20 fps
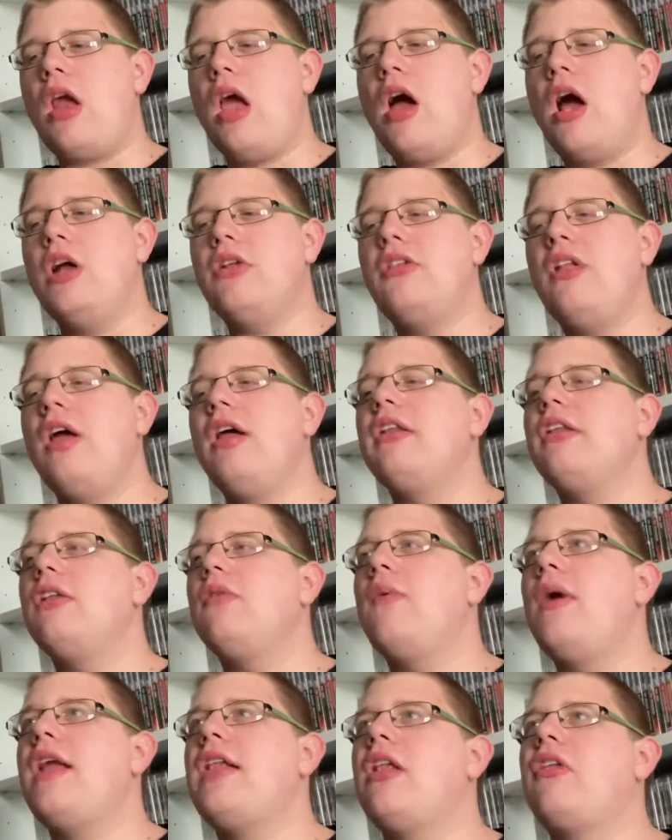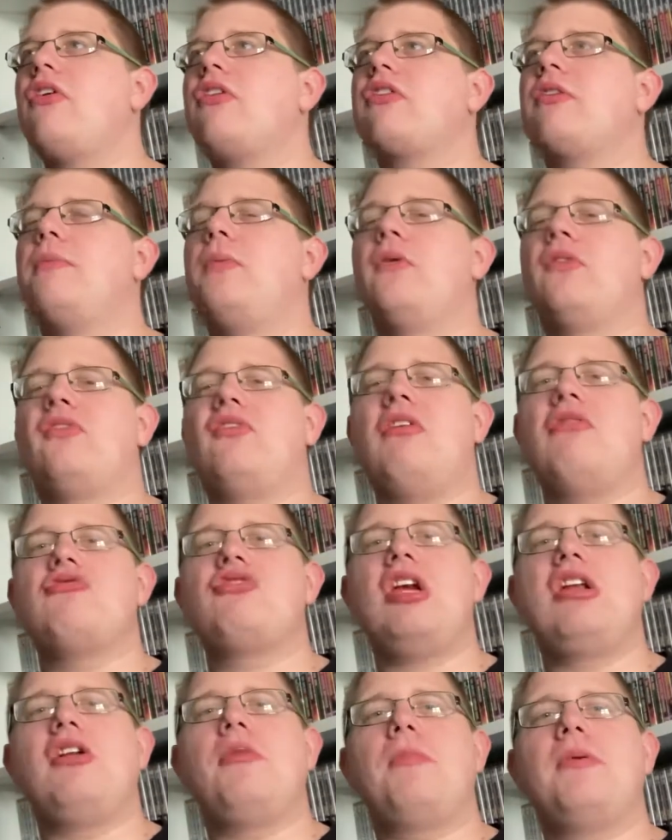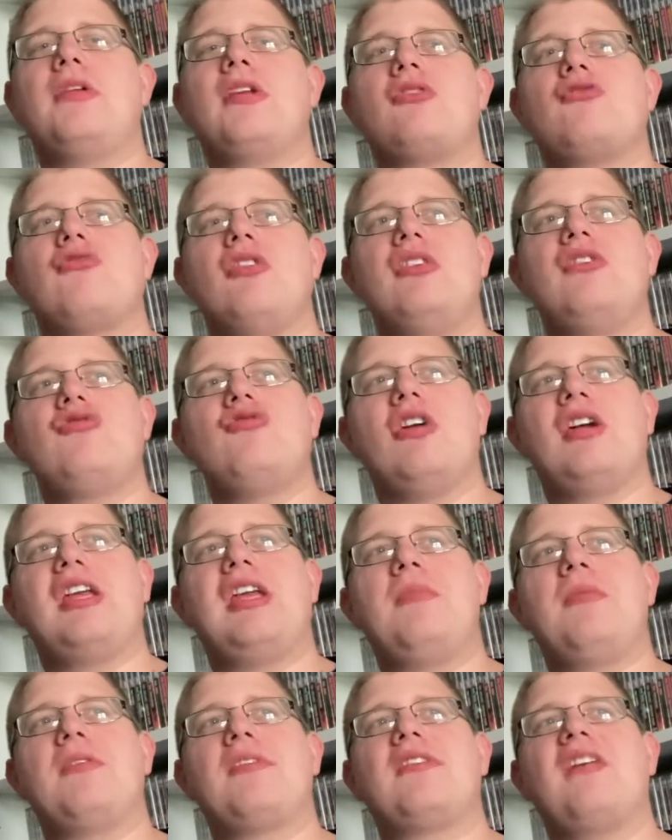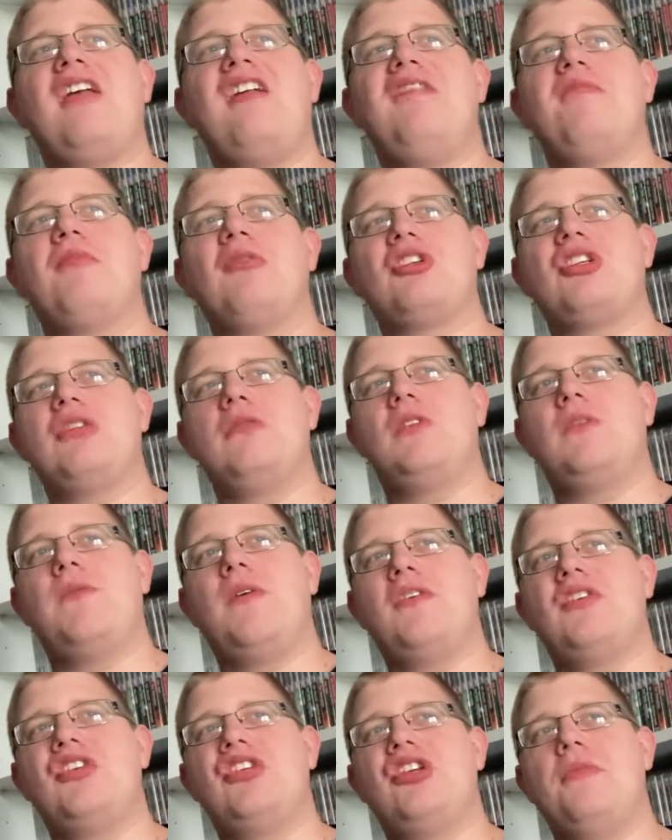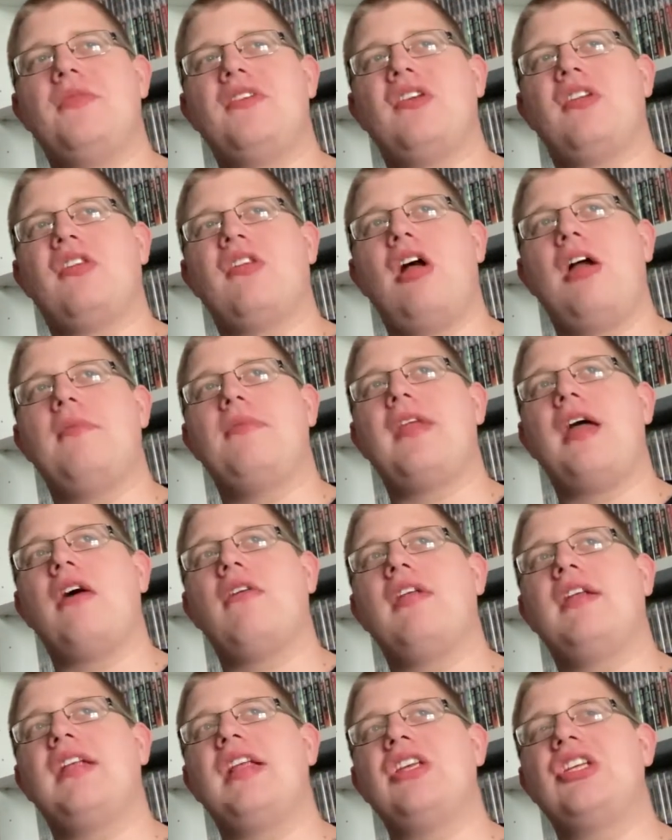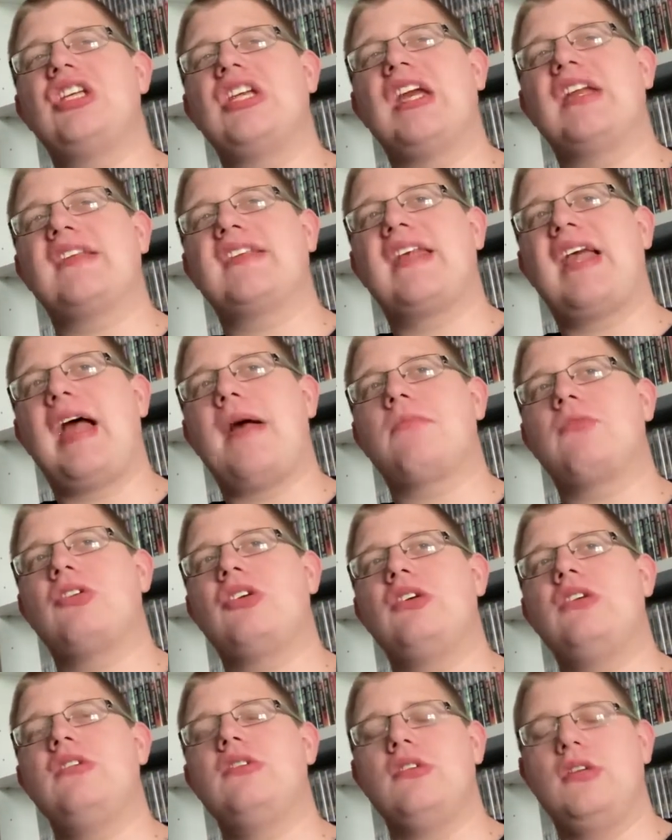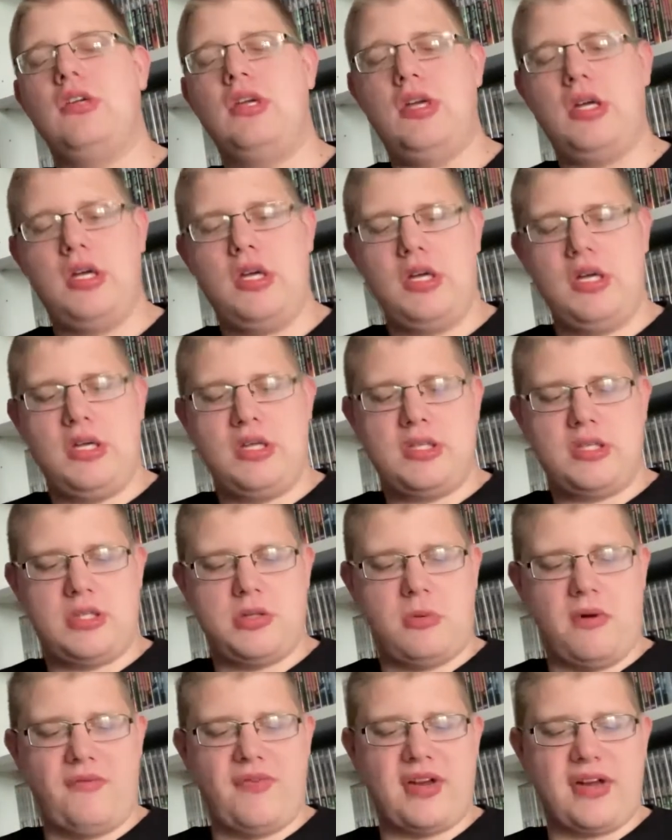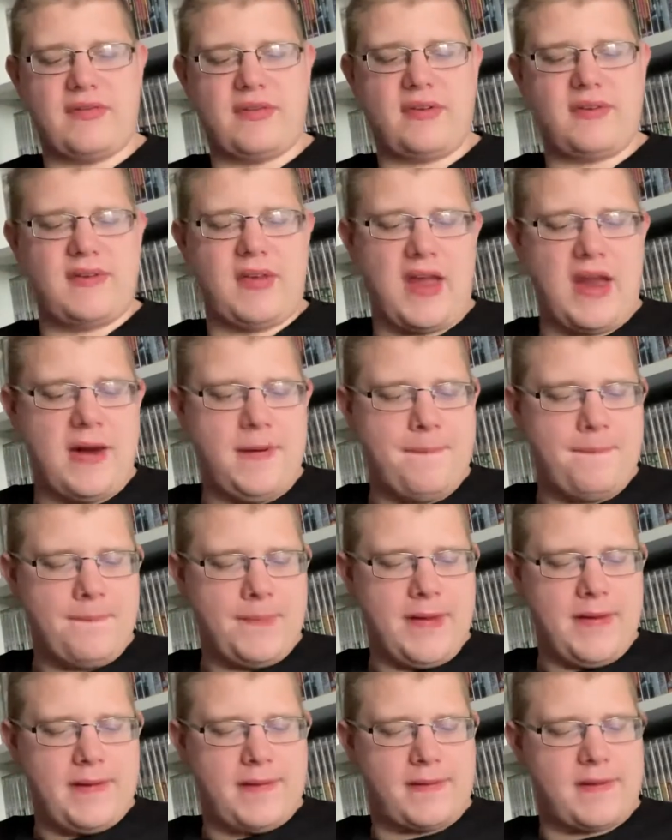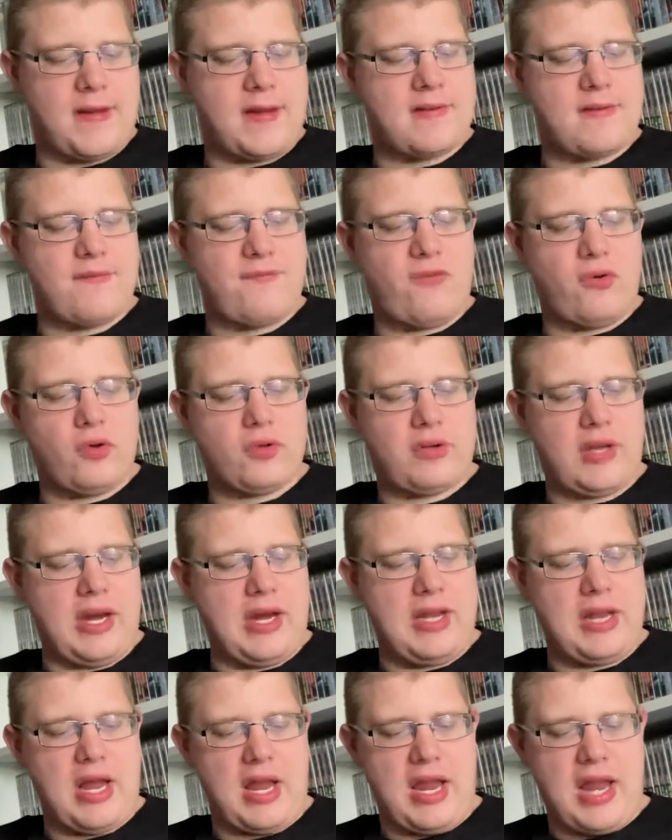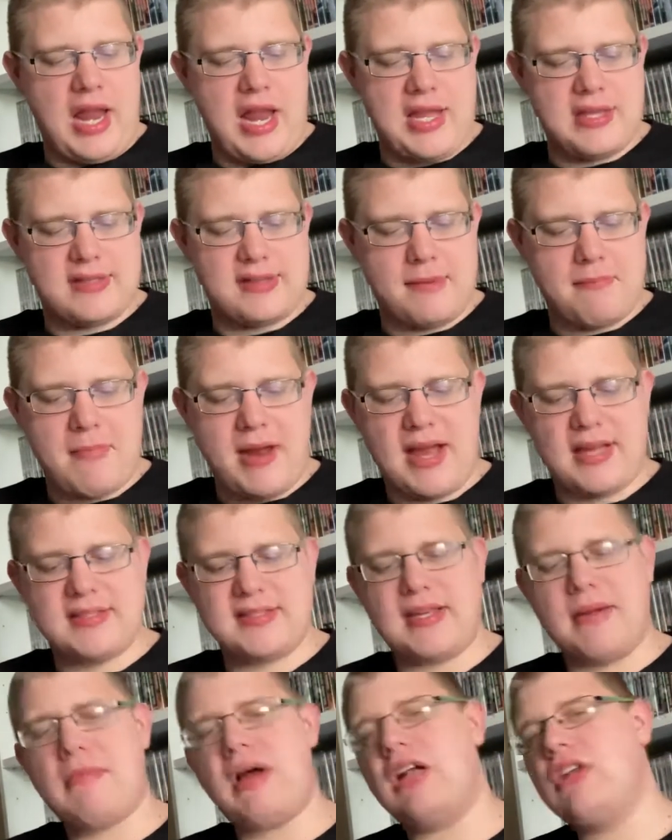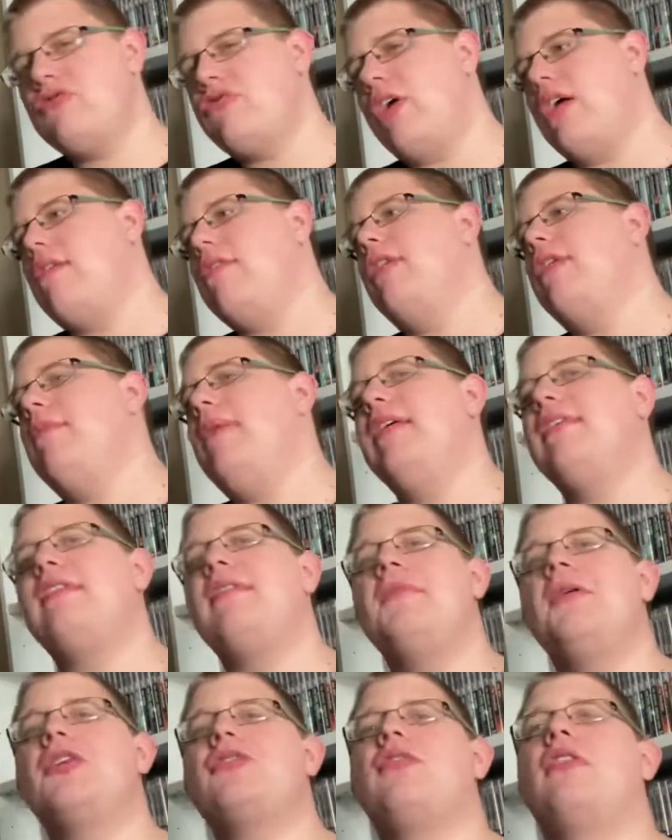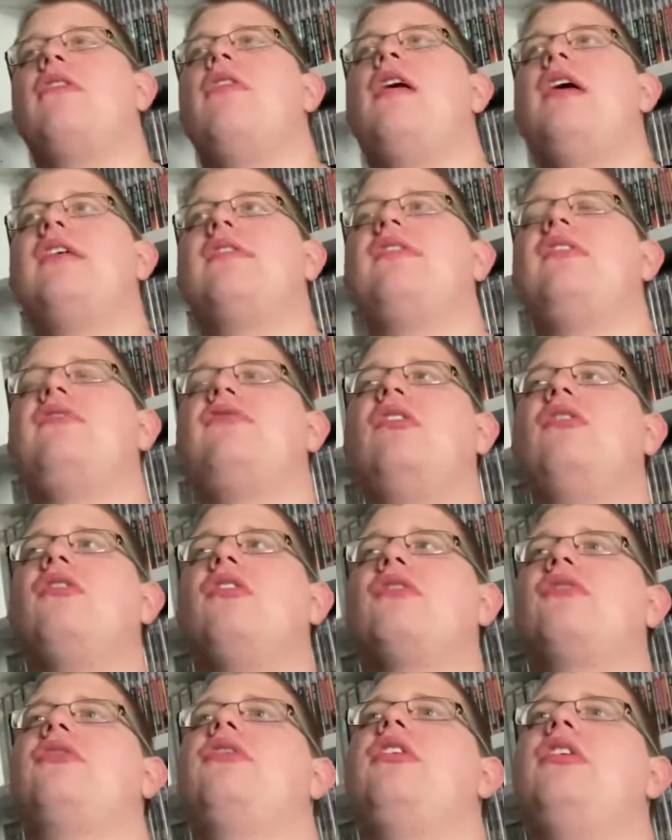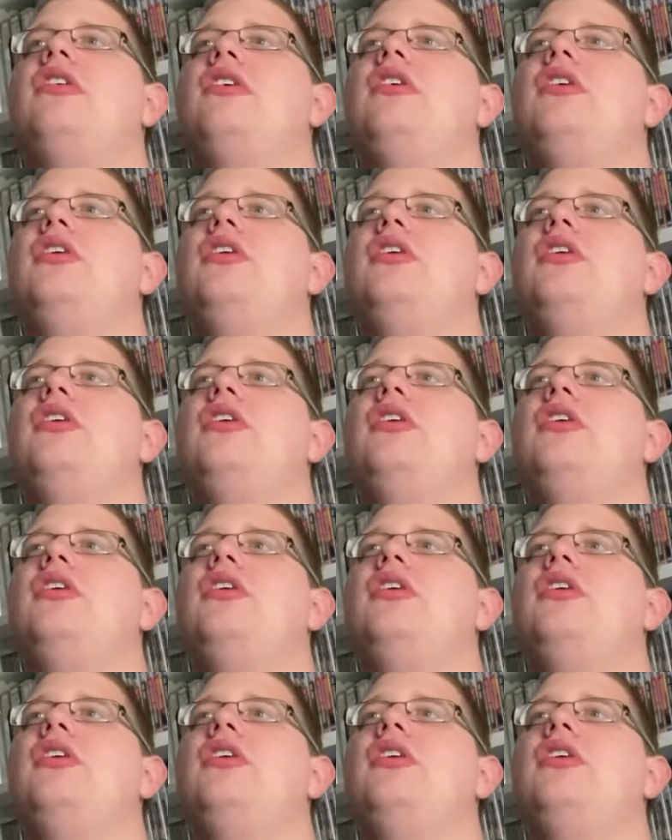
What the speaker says: I'd like the way the Doctor put Sarah Jane up in the tree to try and keep her safe, but she was very stupid to climb down and then she gets captured. So one thing I have to say, season 14, it is the Mask of Mandragora. The Mask of Mandragora sees the Doctor